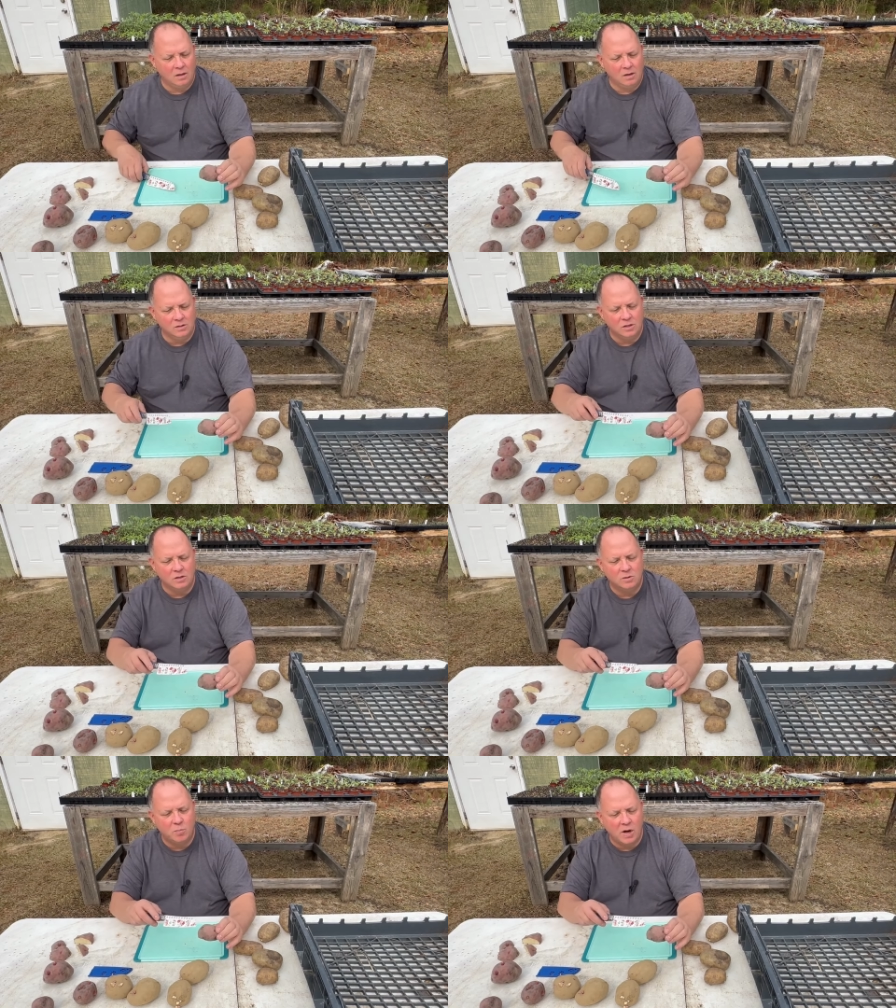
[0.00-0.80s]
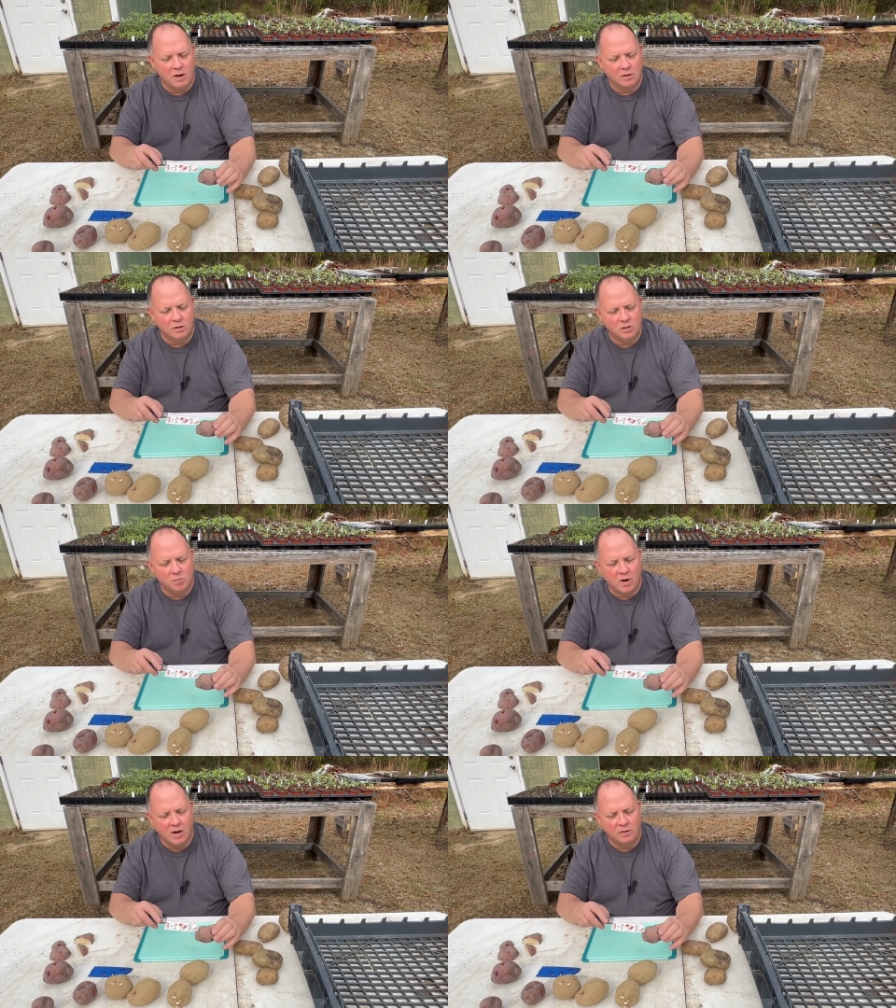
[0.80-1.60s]
there's a sprout, good
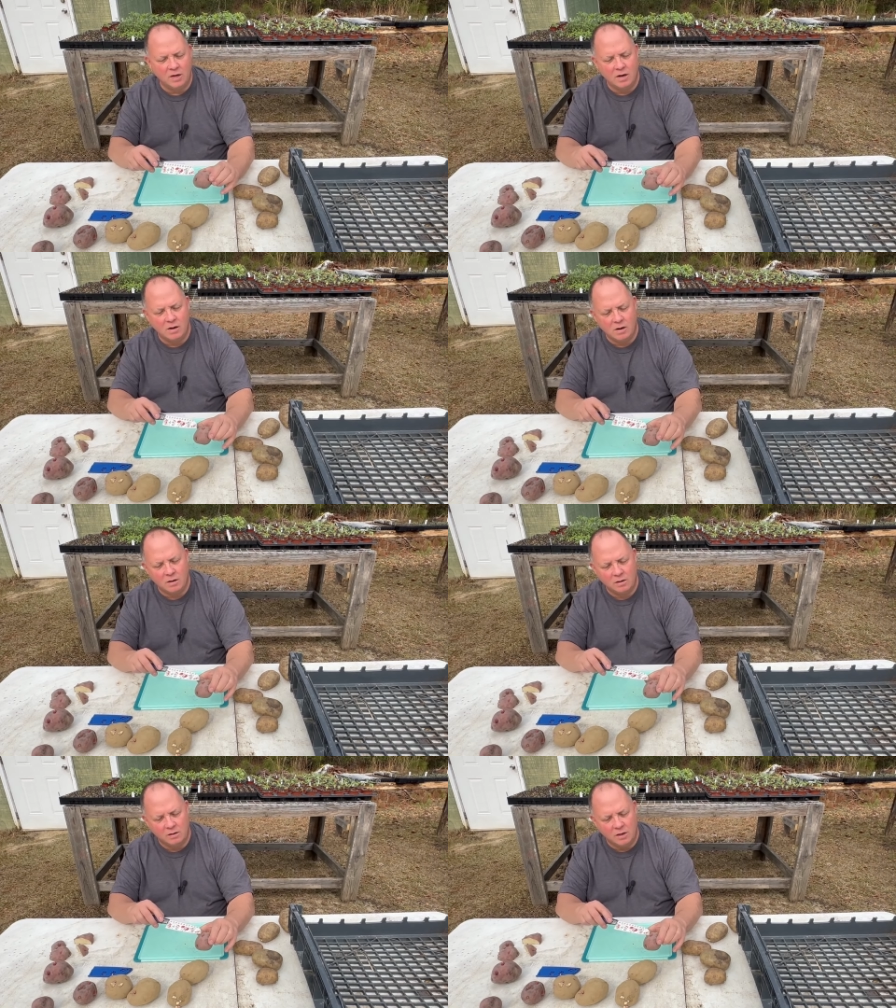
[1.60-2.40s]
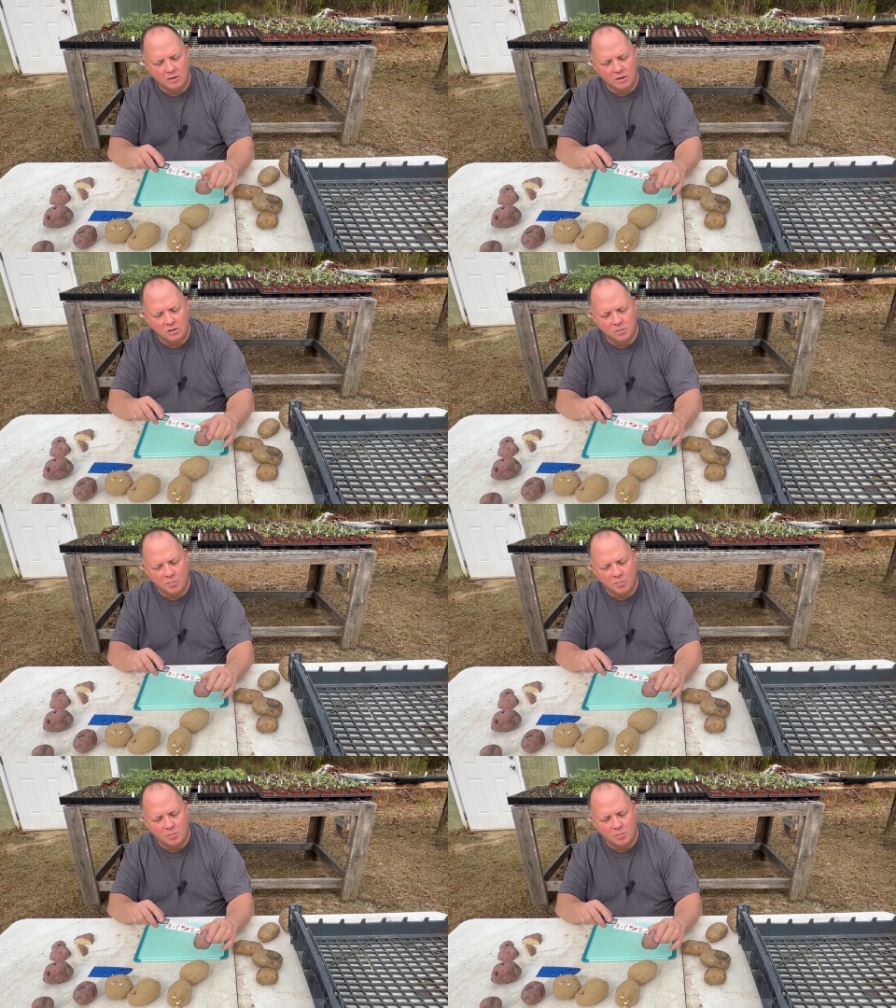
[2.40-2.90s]
sprout there, another good